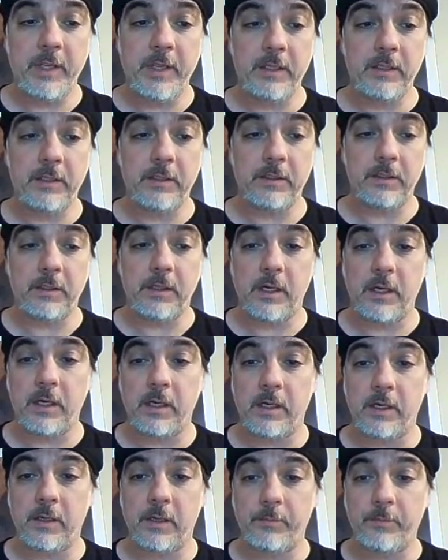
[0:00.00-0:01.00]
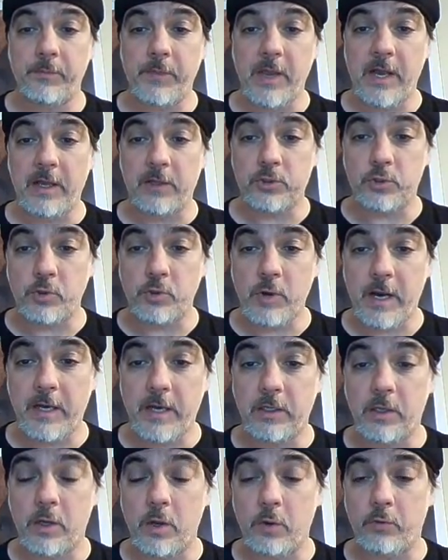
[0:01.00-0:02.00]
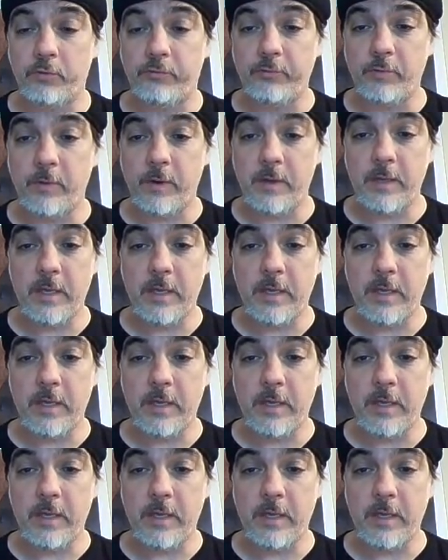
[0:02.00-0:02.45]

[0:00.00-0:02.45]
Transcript: and I'll try to go through it.